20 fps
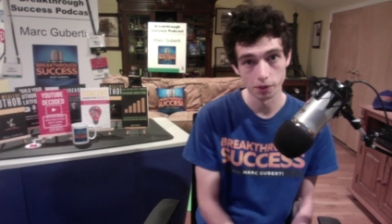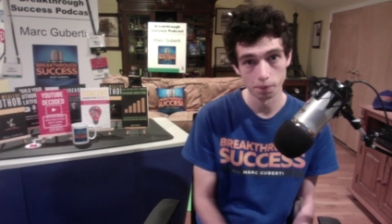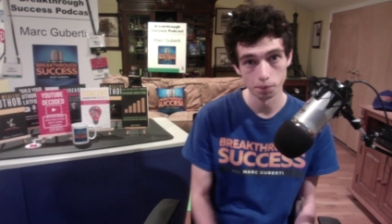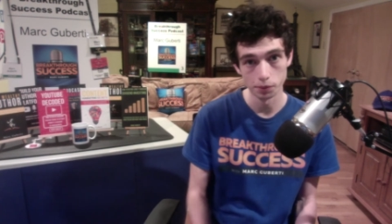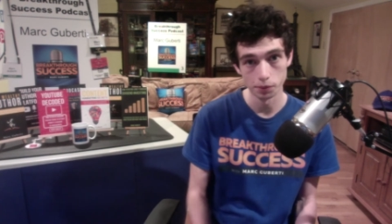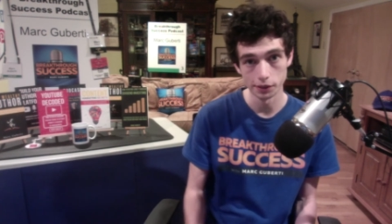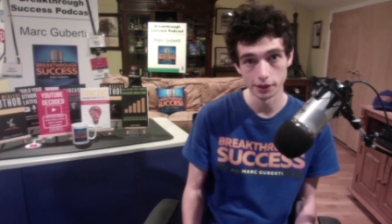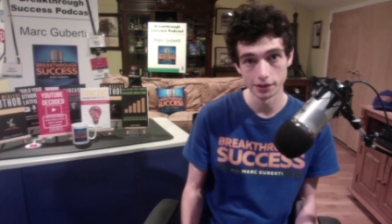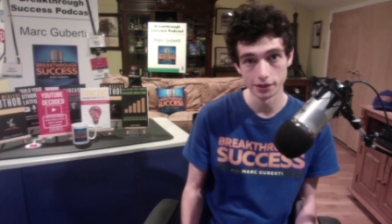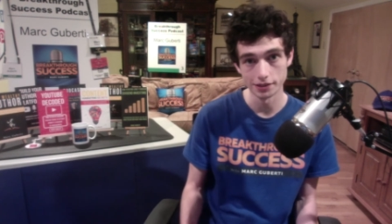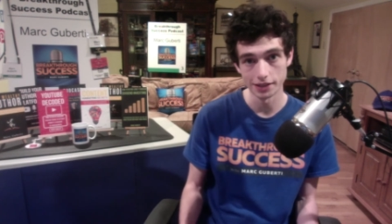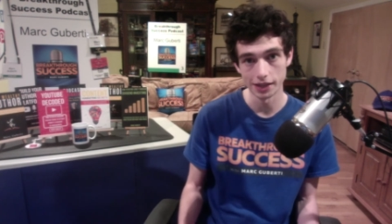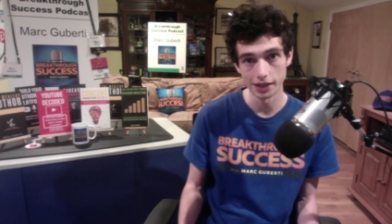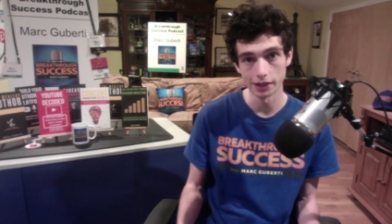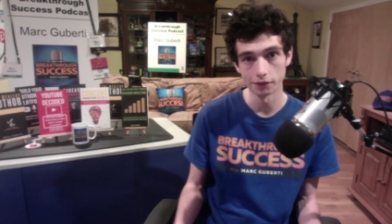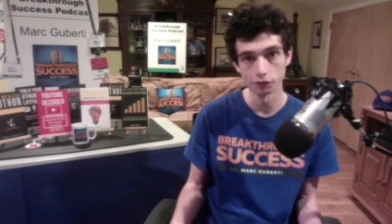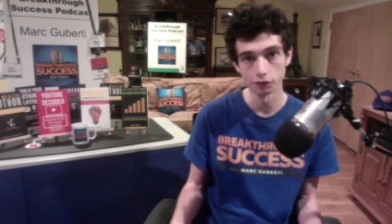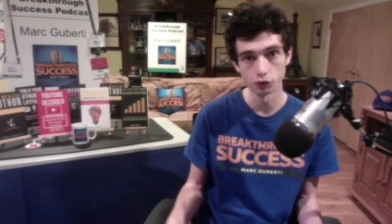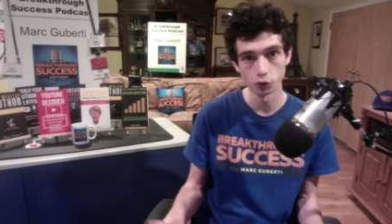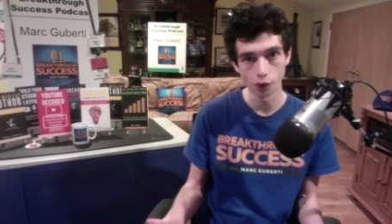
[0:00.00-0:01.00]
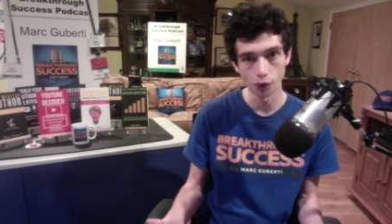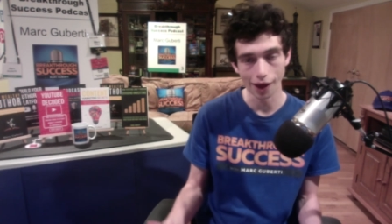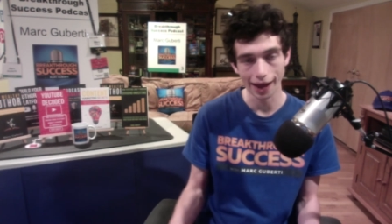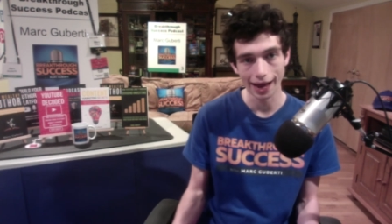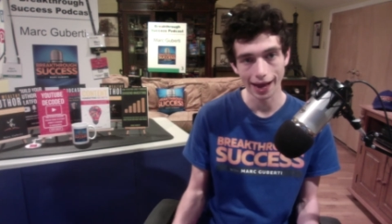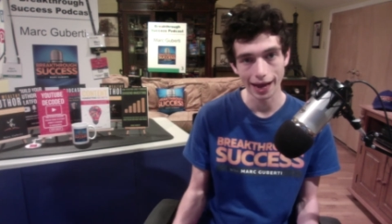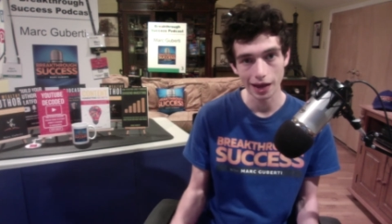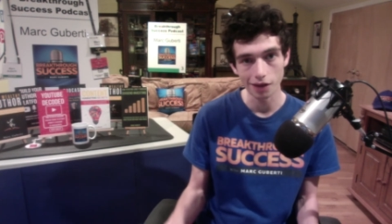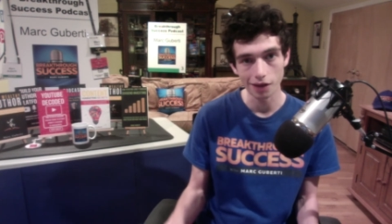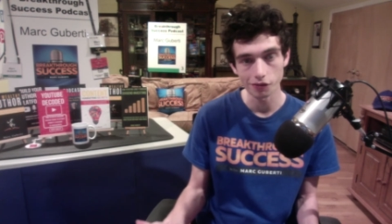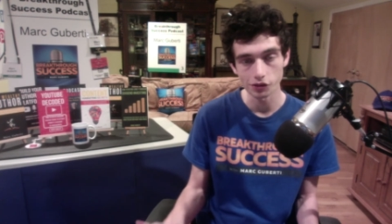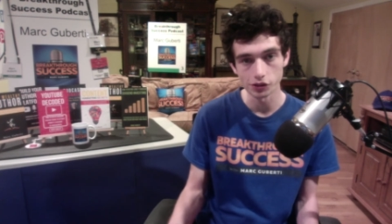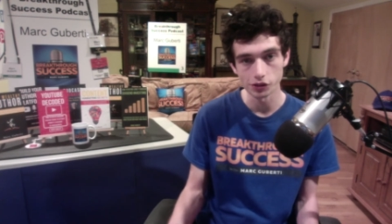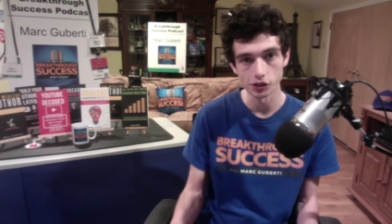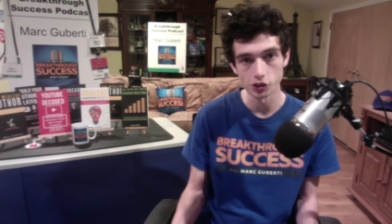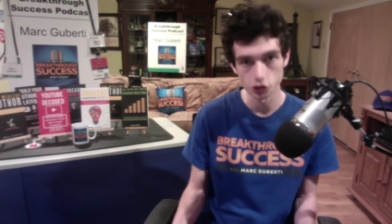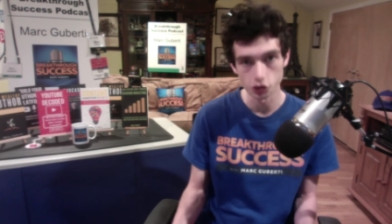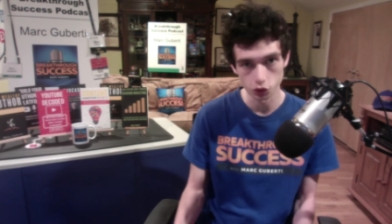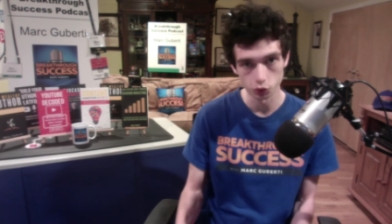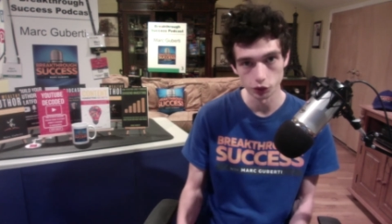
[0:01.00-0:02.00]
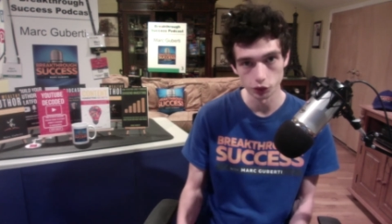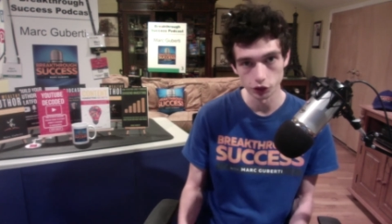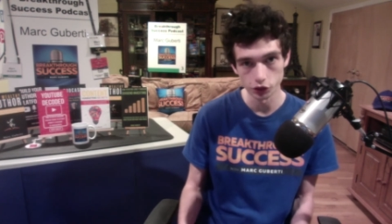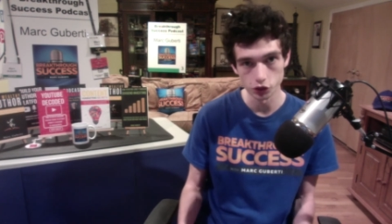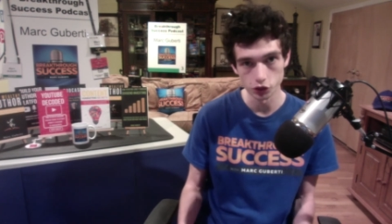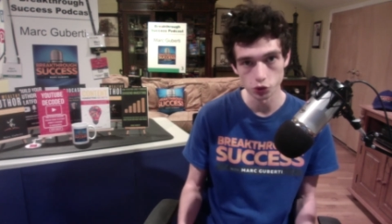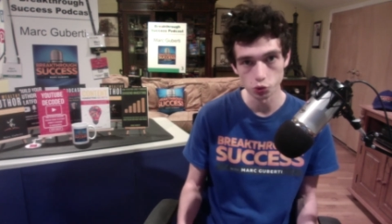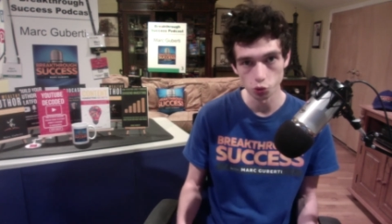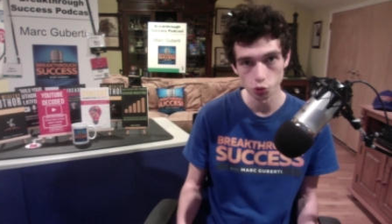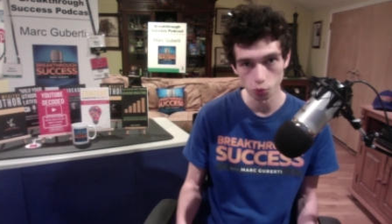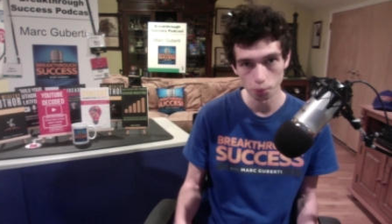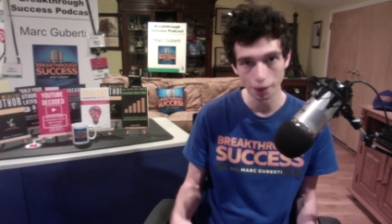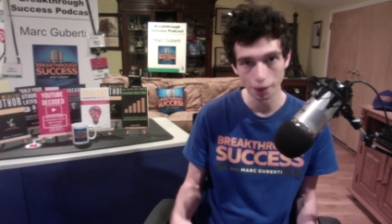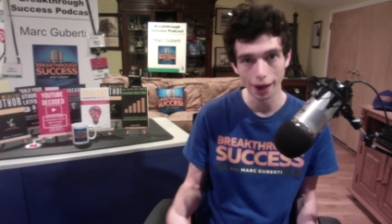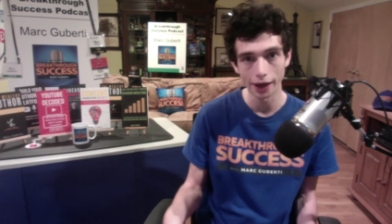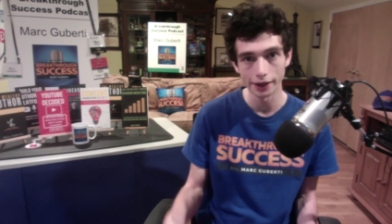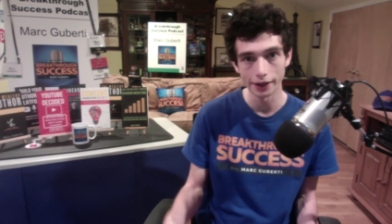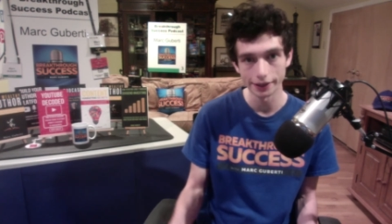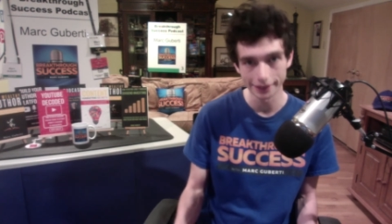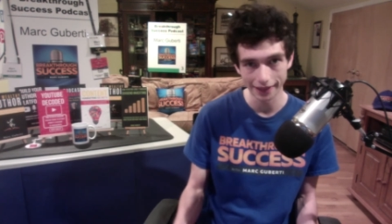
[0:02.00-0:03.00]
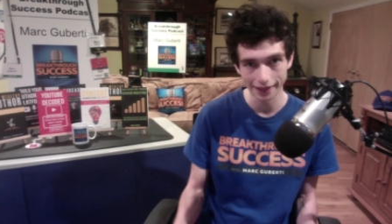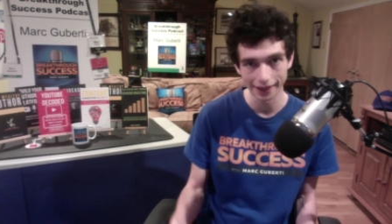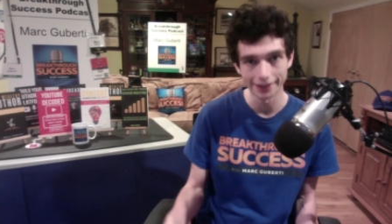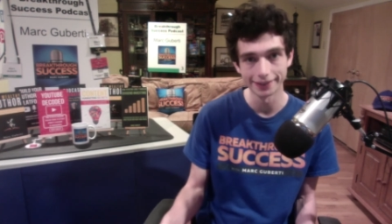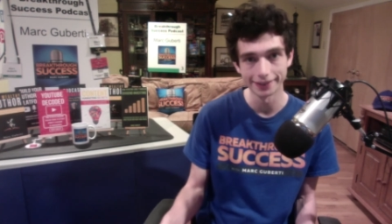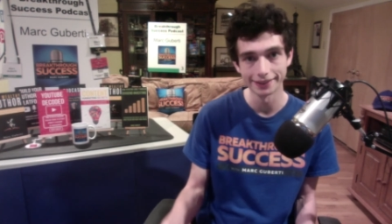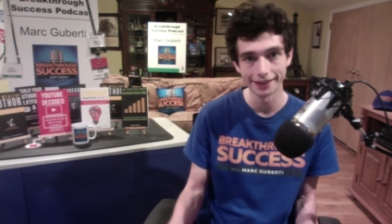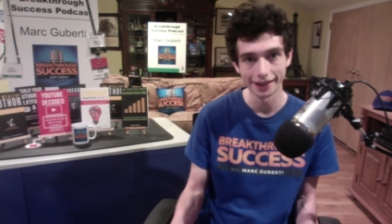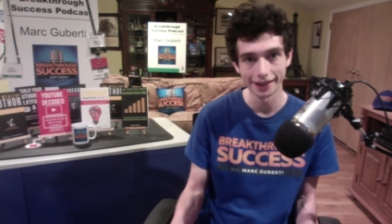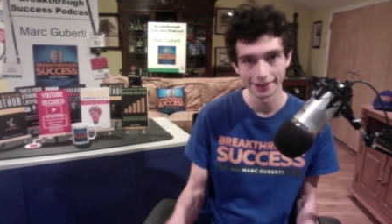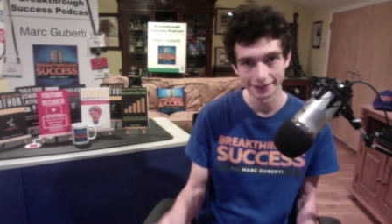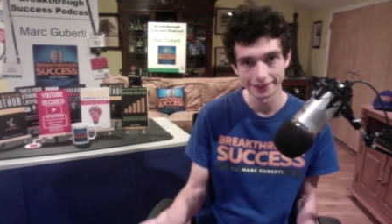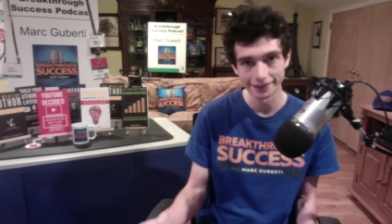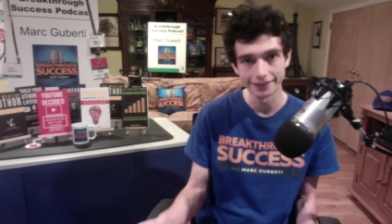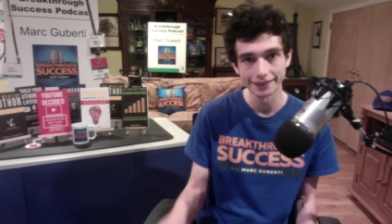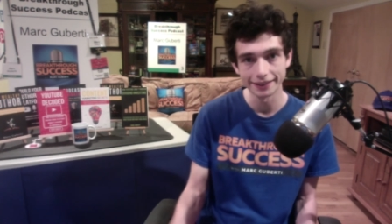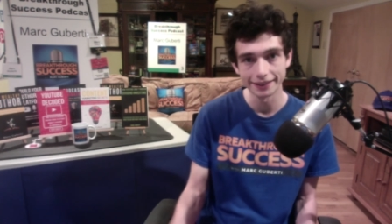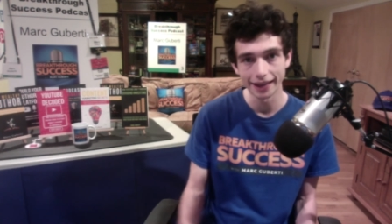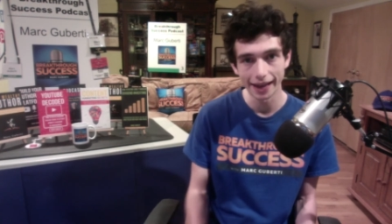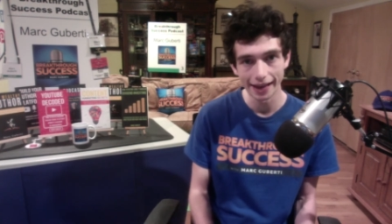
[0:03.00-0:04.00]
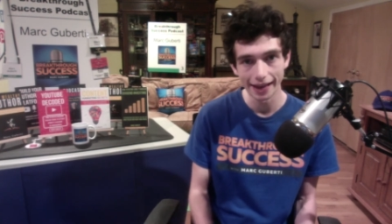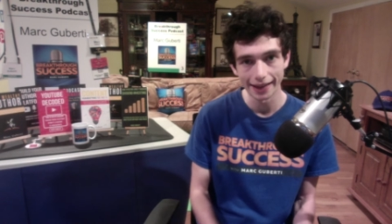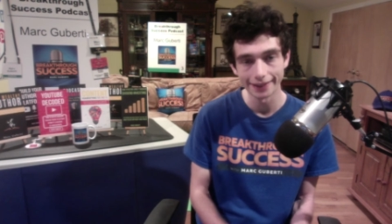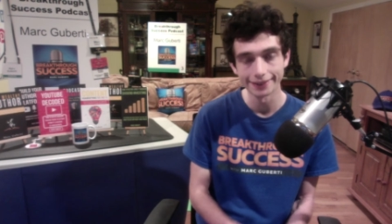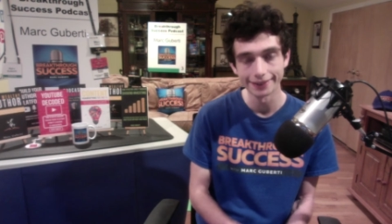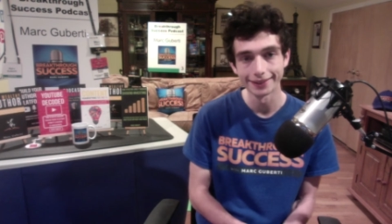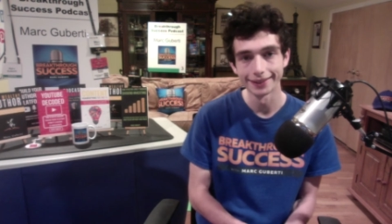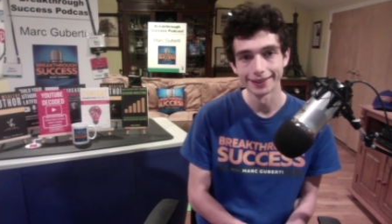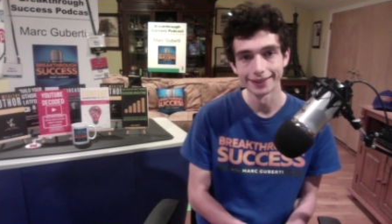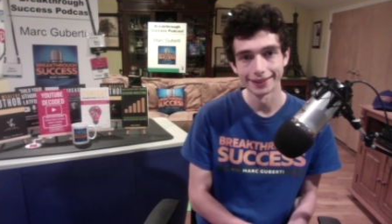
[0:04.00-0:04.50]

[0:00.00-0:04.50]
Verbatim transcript: because then if you have initial readers who will buy again and again and again,